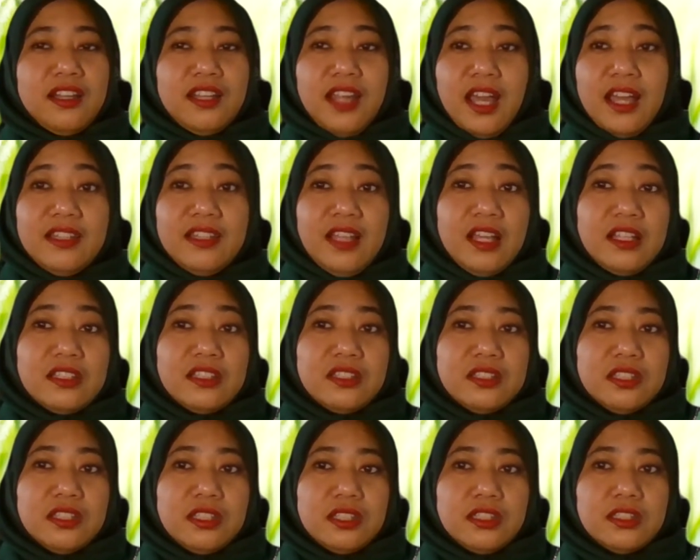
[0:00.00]
not
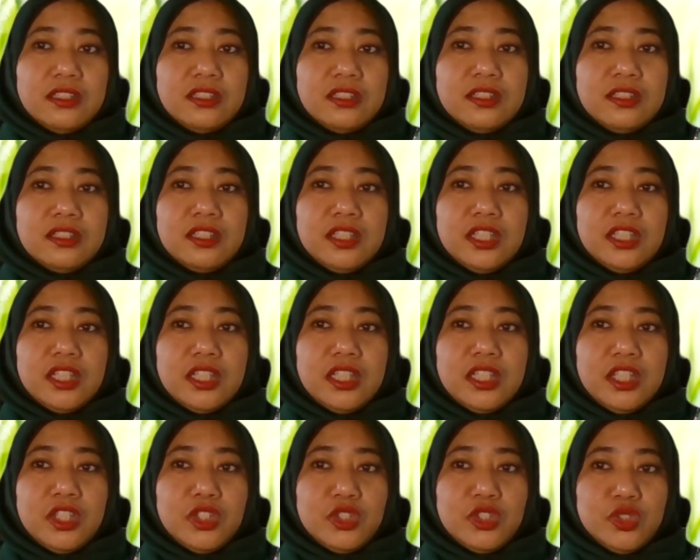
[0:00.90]
until
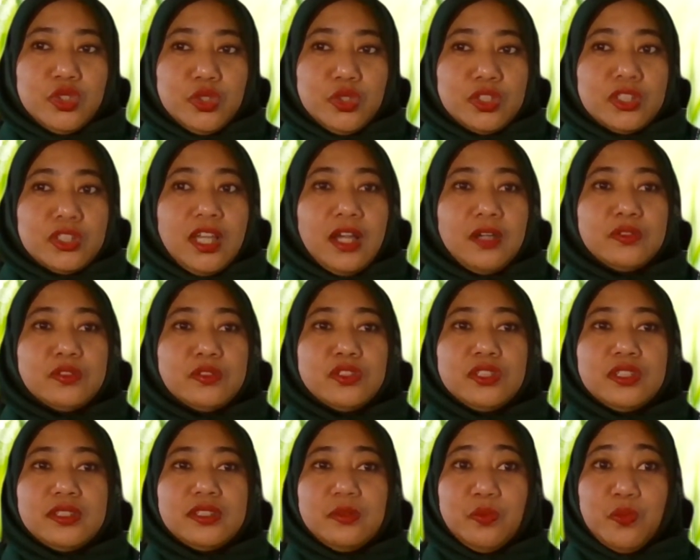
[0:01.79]
in
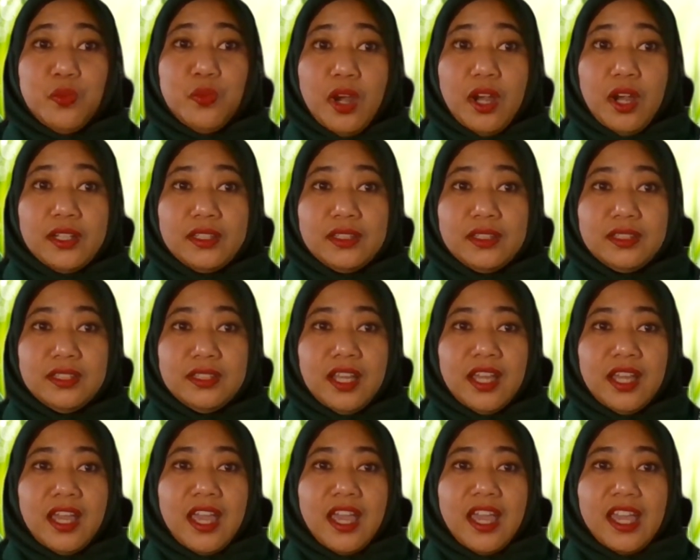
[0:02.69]
2001,
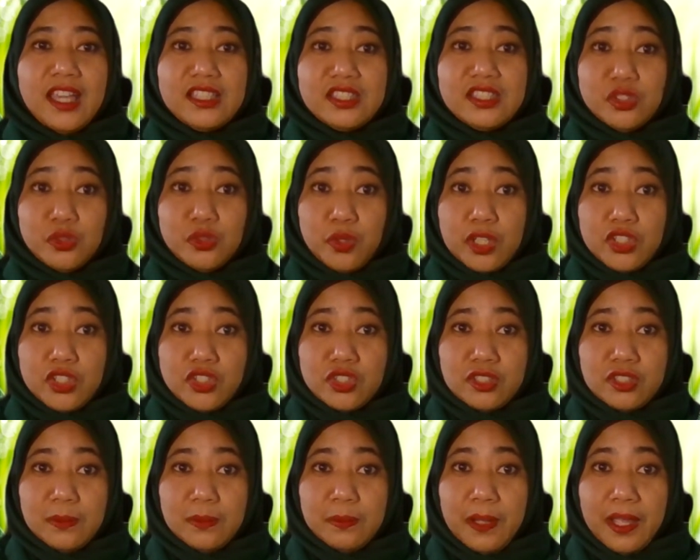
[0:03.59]
as a
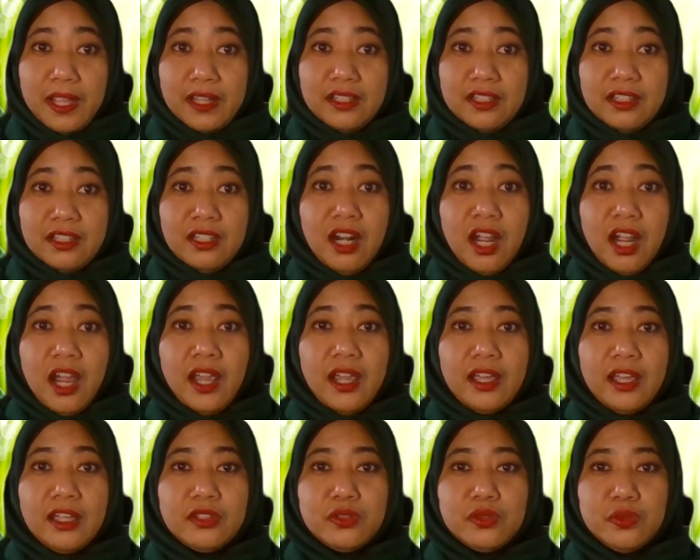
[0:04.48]
regional planner, I
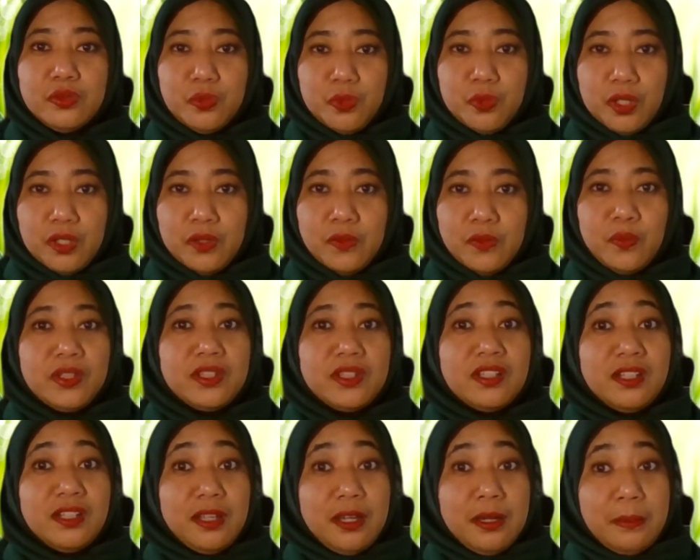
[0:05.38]
had to work
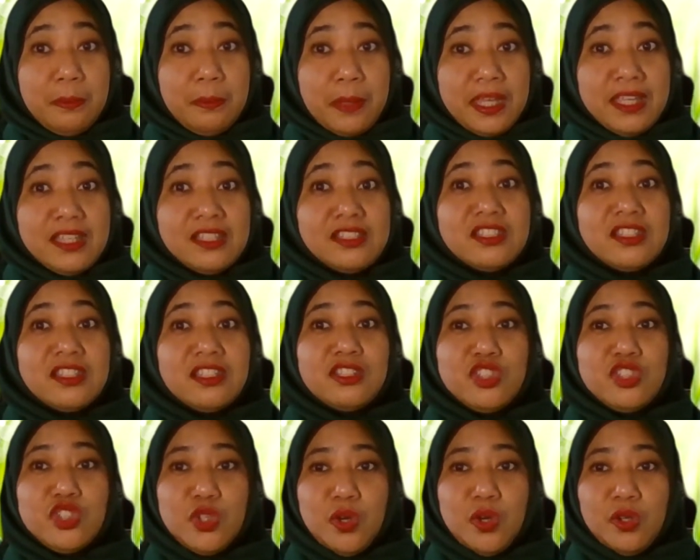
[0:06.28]
with an
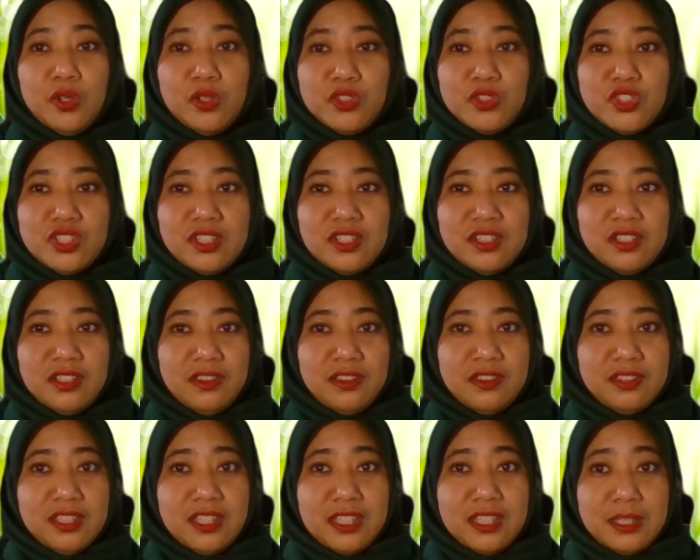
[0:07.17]
amazing geological
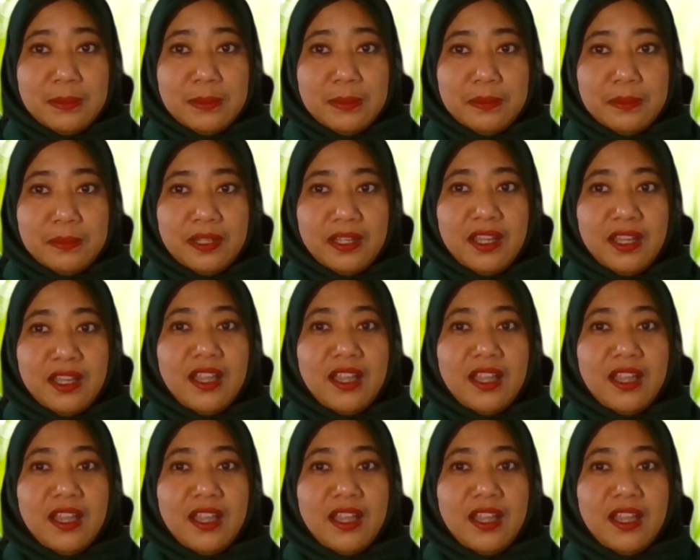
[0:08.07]
team